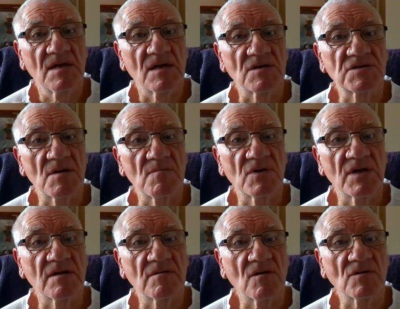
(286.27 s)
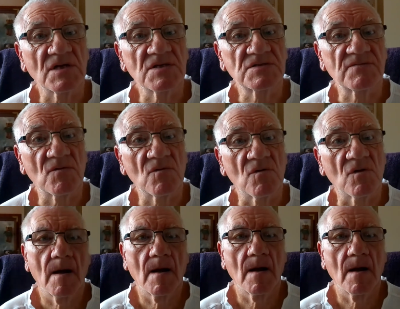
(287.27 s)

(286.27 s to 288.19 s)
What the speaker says: assembled it on his floor.